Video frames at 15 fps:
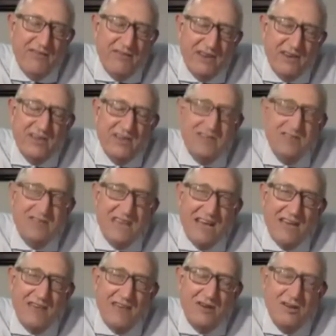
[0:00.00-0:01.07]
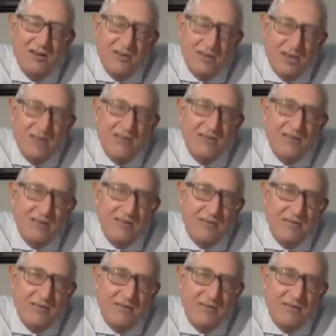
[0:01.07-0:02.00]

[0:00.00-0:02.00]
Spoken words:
very sound alternative.